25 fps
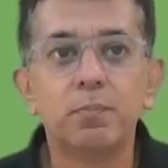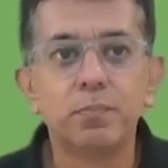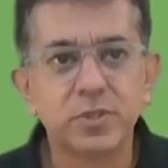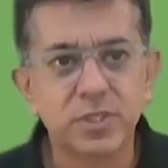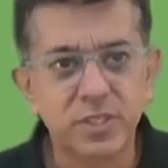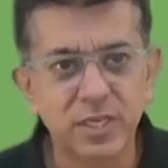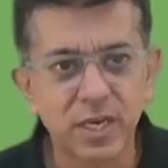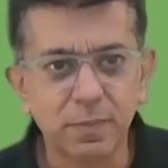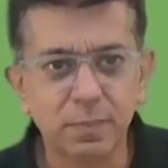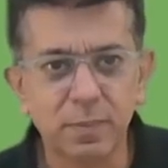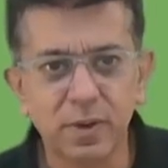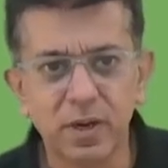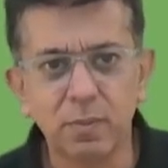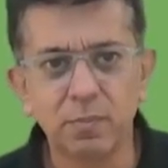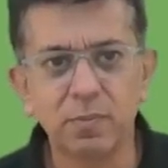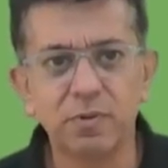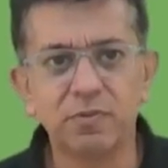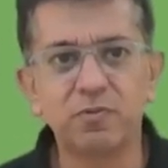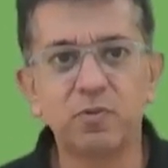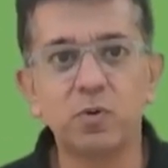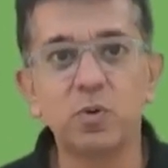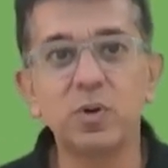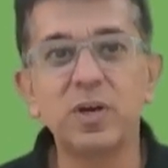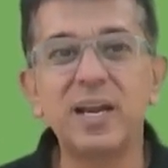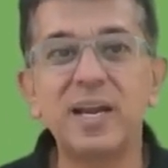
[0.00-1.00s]
Statement number
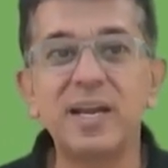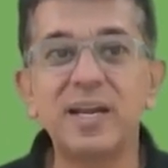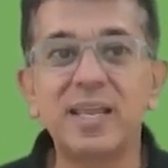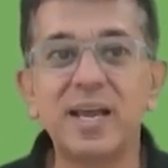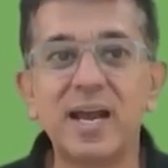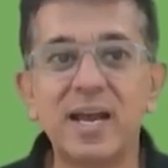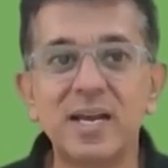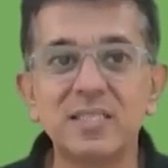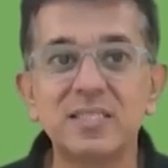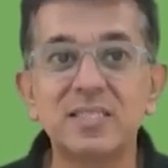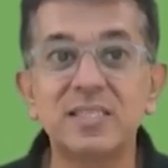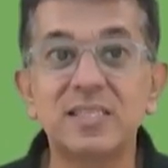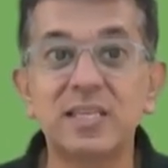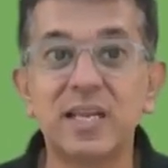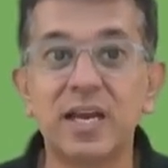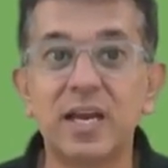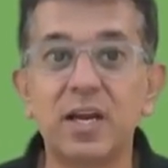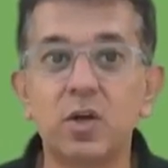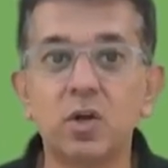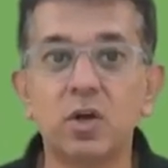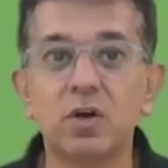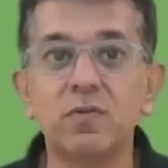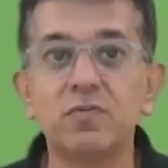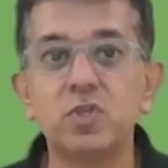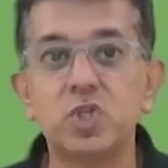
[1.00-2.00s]
4, it has
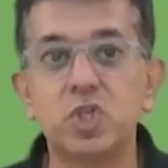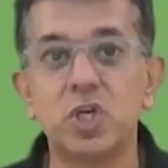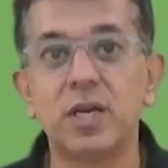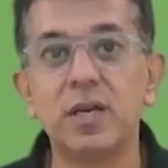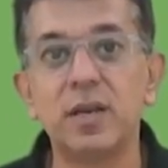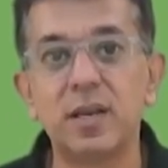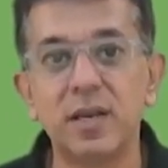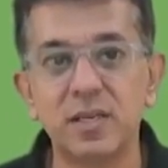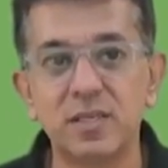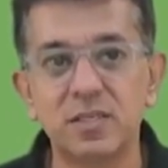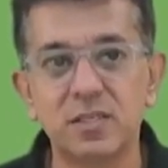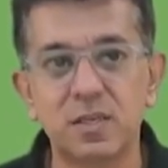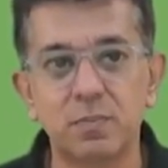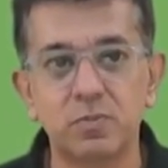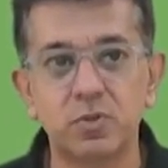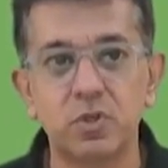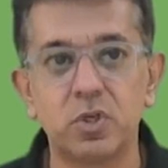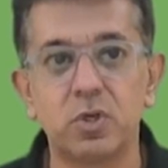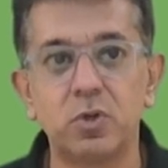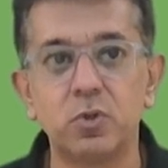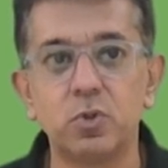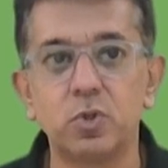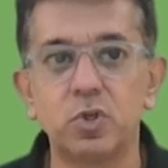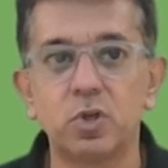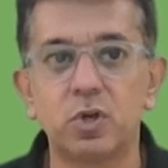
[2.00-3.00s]
threat of generic
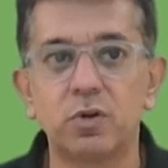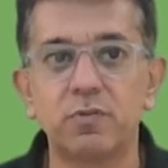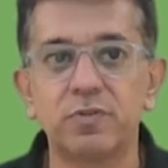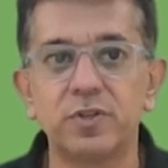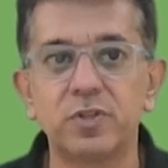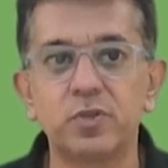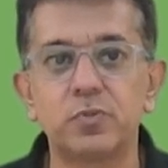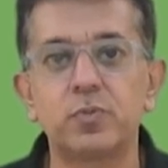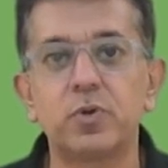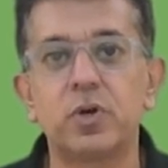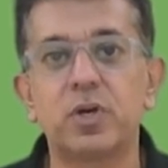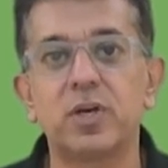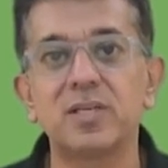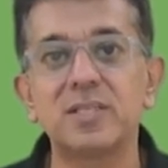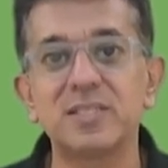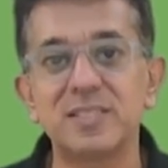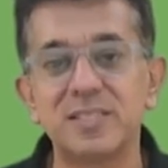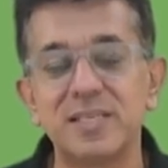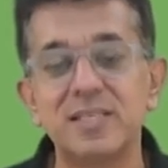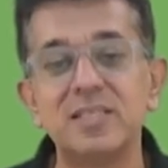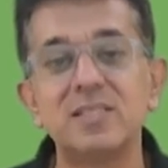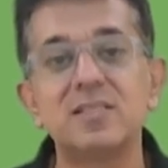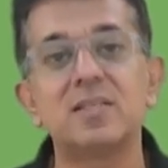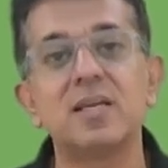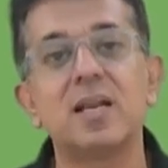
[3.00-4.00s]
substitution of its products
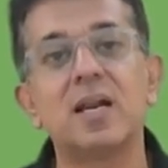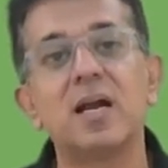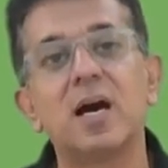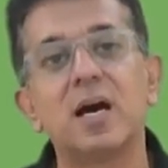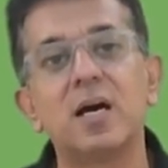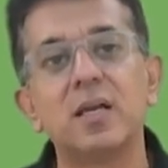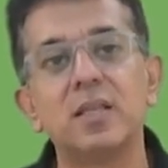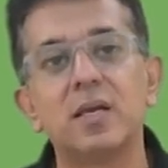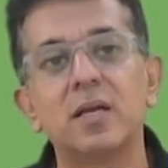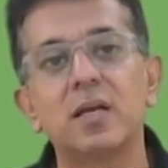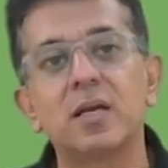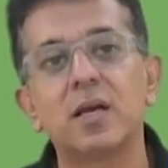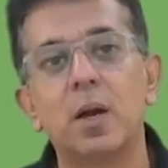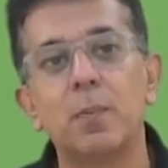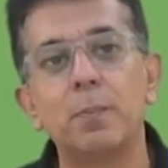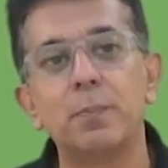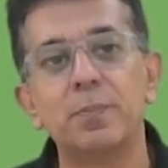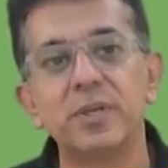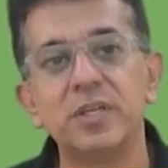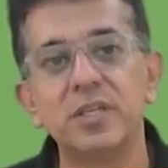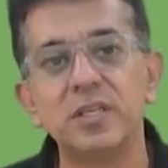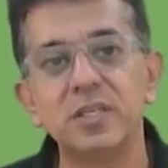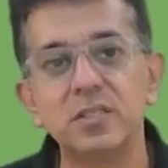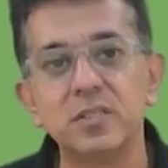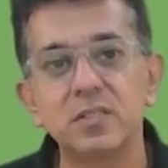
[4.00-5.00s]
since there are other
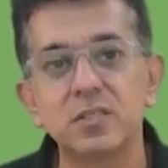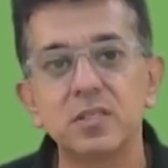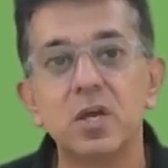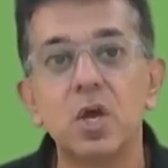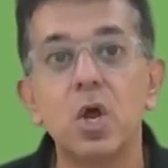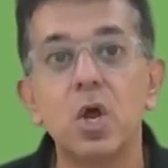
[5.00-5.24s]
companies